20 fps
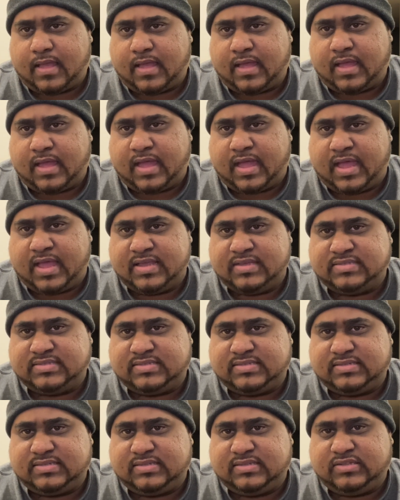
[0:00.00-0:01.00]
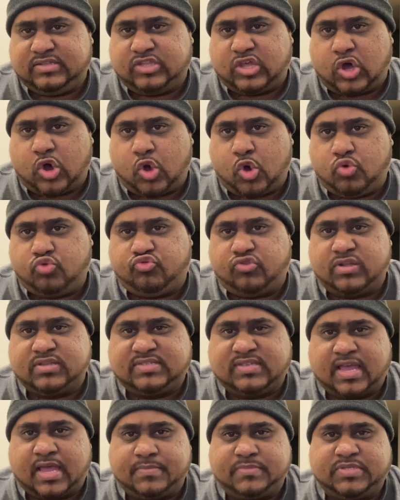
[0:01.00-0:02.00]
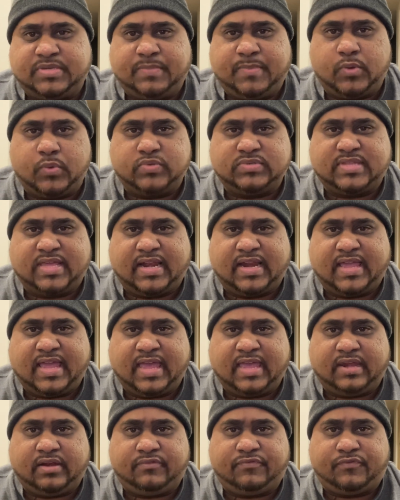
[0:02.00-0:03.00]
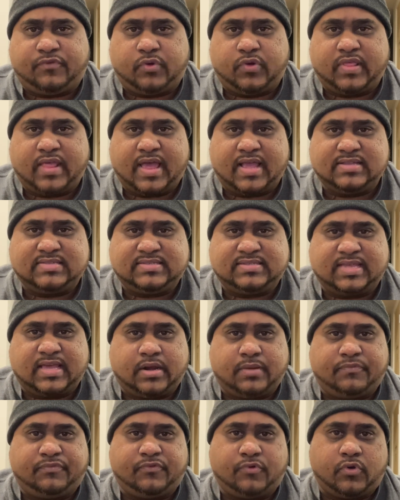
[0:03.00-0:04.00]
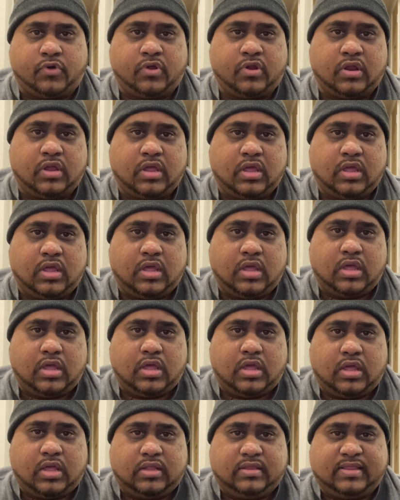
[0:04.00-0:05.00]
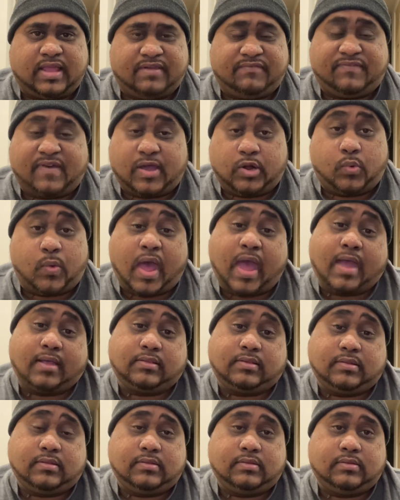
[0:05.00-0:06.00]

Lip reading: as the whole runtime to me was dedicated for that setup for that final act.